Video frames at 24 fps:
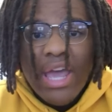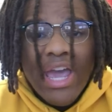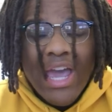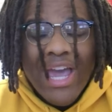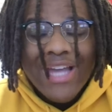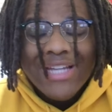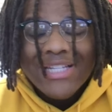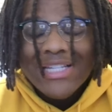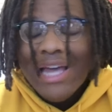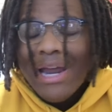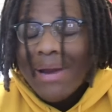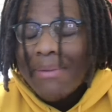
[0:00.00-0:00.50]

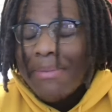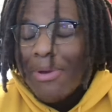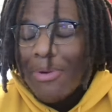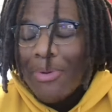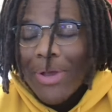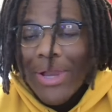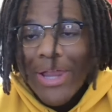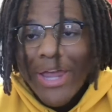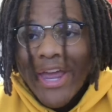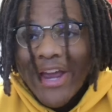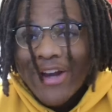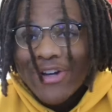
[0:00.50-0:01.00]
It's going to be
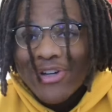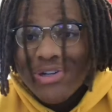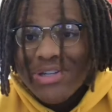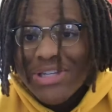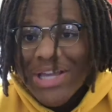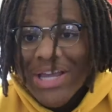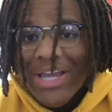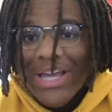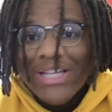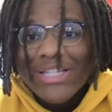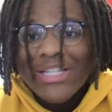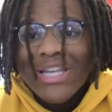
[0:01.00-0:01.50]
really
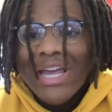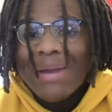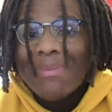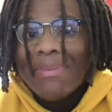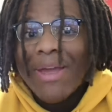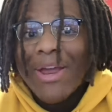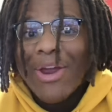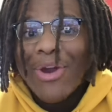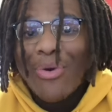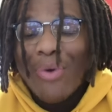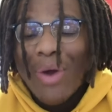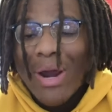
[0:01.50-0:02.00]
interesting. It's going to be
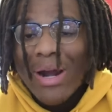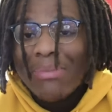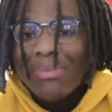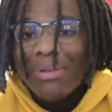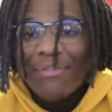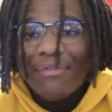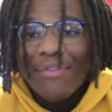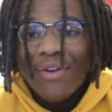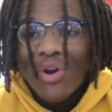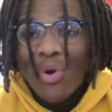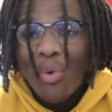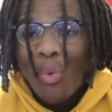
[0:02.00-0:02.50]
incredibly
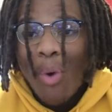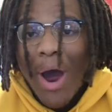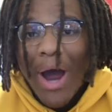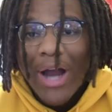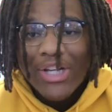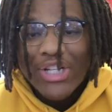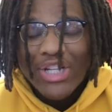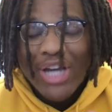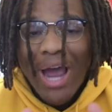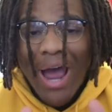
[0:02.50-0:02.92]
fun to watch.